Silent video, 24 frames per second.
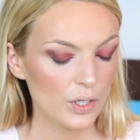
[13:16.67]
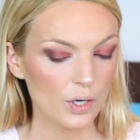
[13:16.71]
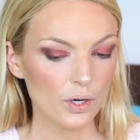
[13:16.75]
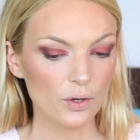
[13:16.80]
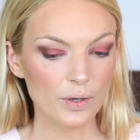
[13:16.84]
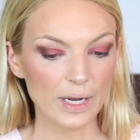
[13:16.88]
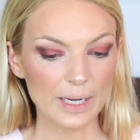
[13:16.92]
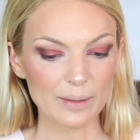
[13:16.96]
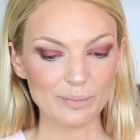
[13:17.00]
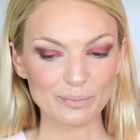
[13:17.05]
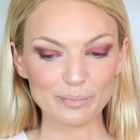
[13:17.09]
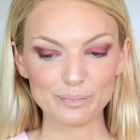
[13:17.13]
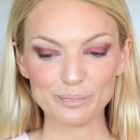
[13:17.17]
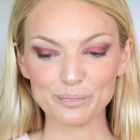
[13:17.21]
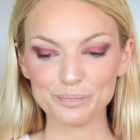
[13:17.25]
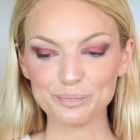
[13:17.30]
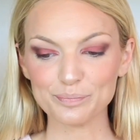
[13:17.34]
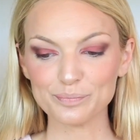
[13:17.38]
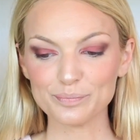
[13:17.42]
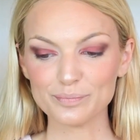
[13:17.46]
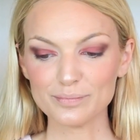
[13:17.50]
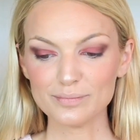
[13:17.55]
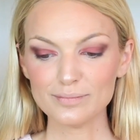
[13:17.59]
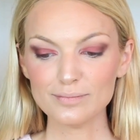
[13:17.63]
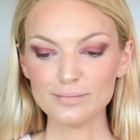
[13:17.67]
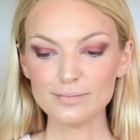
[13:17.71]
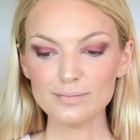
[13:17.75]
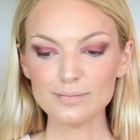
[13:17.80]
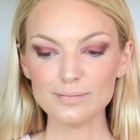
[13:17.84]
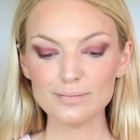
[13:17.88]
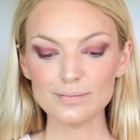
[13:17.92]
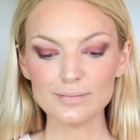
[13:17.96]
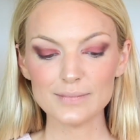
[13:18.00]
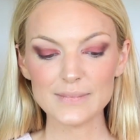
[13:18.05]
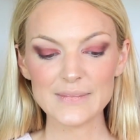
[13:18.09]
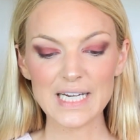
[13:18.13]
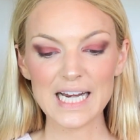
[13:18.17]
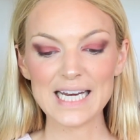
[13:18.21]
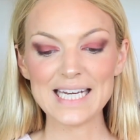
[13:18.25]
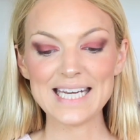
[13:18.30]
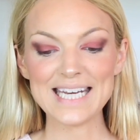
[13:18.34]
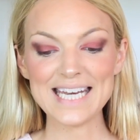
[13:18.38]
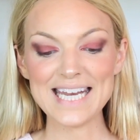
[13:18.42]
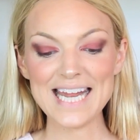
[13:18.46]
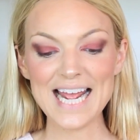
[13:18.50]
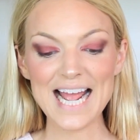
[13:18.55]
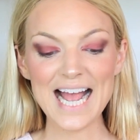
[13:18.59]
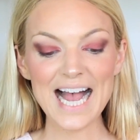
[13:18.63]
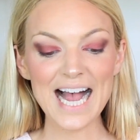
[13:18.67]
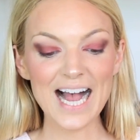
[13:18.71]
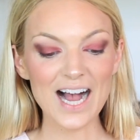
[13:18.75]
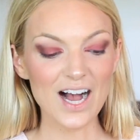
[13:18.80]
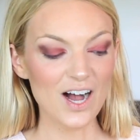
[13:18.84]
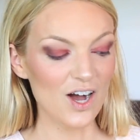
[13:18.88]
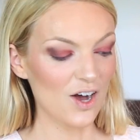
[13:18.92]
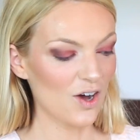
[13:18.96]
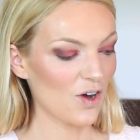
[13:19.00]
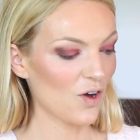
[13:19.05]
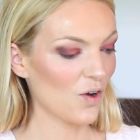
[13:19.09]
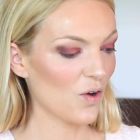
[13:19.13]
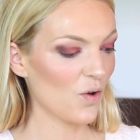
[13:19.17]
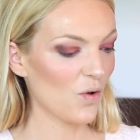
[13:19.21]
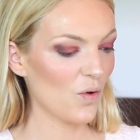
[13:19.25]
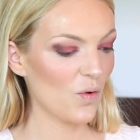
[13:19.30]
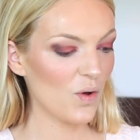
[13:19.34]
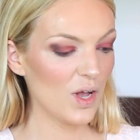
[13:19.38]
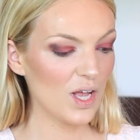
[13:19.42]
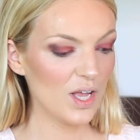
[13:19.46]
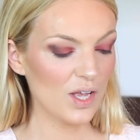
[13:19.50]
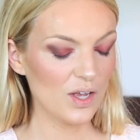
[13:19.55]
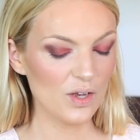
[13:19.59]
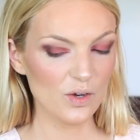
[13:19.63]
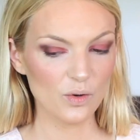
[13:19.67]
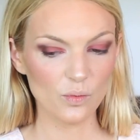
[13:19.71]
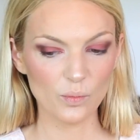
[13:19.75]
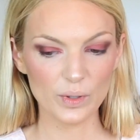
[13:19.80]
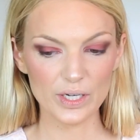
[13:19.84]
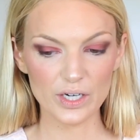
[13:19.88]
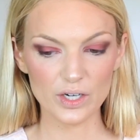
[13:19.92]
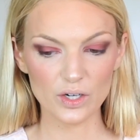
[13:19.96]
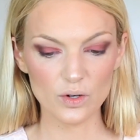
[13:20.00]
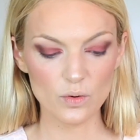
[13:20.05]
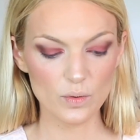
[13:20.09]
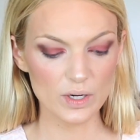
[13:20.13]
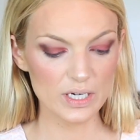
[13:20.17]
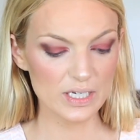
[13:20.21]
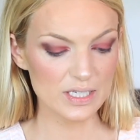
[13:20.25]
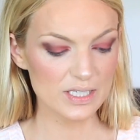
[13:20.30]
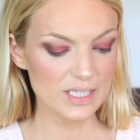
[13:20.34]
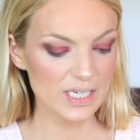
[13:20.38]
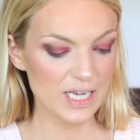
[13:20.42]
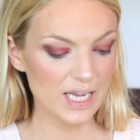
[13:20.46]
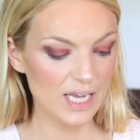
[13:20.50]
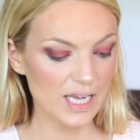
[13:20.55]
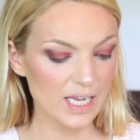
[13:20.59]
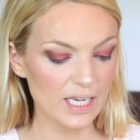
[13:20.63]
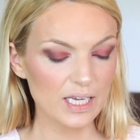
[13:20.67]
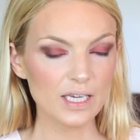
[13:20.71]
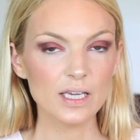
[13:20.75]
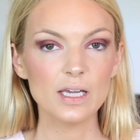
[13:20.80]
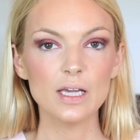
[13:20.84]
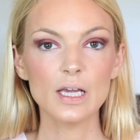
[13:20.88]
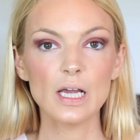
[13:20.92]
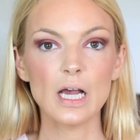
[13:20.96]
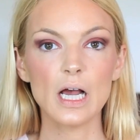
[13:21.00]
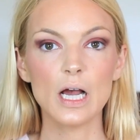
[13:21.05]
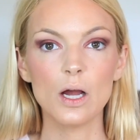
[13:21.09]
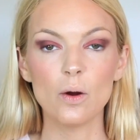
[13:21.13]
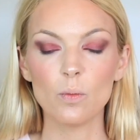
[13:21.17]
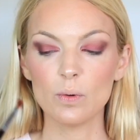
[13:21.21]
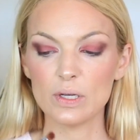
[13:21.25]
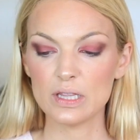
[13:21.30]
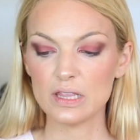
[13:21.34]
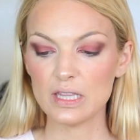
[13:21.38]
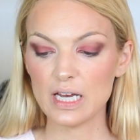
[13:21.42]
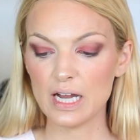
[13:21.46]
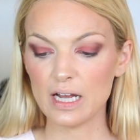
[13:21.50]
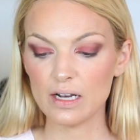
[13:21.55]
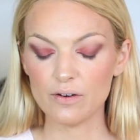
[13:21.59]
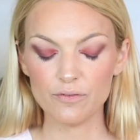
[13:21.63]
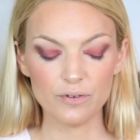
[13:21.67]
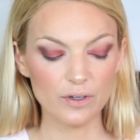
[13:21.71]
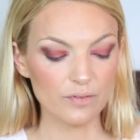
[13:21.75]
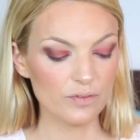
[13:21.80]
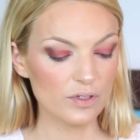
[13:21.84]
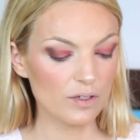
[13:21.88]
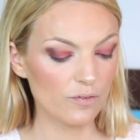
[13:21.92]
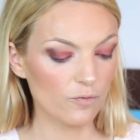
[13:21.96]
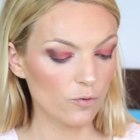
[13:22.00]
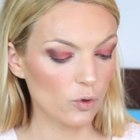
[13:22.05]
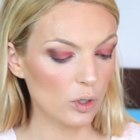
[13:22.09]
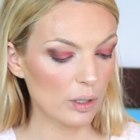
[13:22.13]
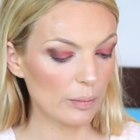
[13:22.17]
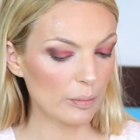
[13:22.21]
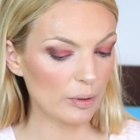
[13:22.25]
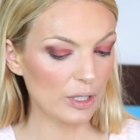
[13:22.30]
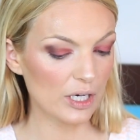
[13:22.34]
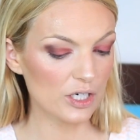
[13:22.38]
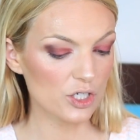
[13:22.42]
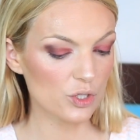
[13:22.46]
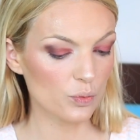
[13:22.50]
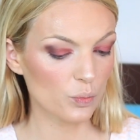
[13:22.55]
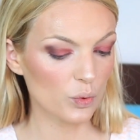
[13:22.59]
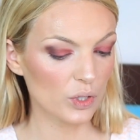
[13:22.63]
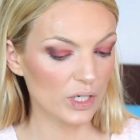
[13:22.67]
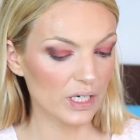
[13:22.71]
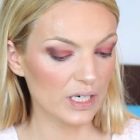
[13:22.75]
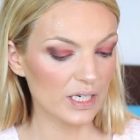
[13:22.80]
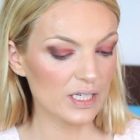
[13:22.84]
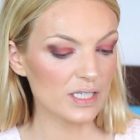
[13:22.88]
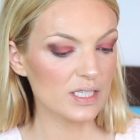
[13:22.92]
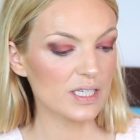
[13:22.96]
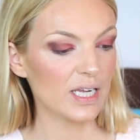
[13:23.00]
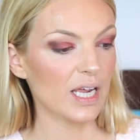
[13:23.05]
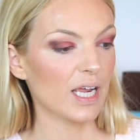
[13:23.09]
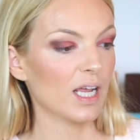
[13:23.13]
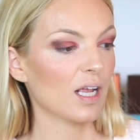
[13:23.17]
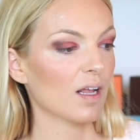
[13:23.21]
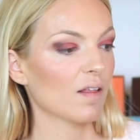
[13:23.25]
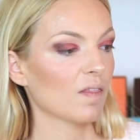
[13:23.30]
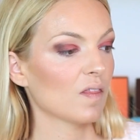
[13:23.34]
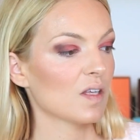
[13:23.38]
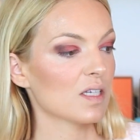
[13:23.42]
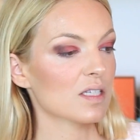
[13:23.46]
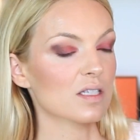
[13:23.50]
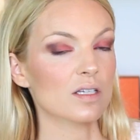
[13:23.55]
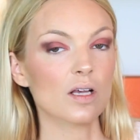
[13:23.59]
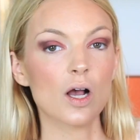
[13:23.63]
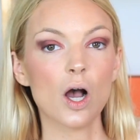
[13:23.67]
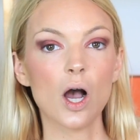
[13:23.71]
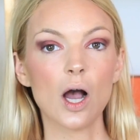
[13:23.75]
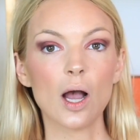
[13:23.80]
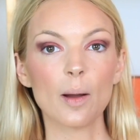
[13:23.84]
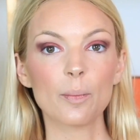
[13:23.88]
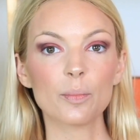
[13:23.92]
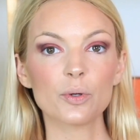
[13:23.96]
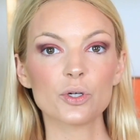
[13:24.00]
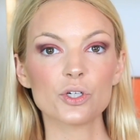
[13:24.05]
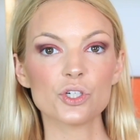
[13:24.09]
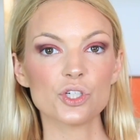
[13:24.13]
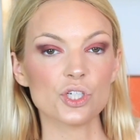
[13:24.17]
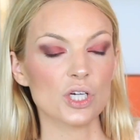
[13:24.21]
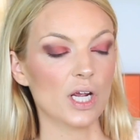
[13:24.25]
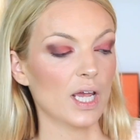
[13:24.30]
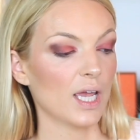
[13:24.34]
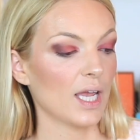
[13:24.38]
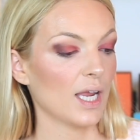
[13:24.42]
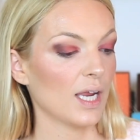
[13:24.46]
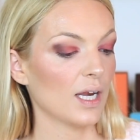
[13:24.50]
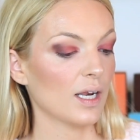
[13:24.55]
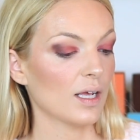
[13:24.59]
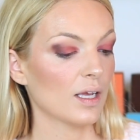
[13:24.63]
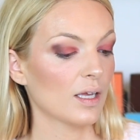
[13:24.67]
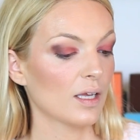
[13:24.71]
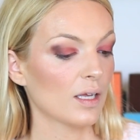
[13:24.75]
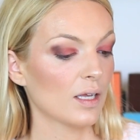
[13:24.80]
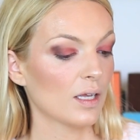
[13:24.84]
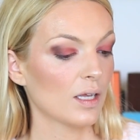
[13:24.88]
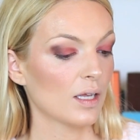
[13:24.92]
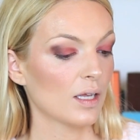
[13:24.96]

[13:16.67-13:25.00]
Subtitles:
Okay, now we are going to take, with that 54 brush, we're going to take this copper shade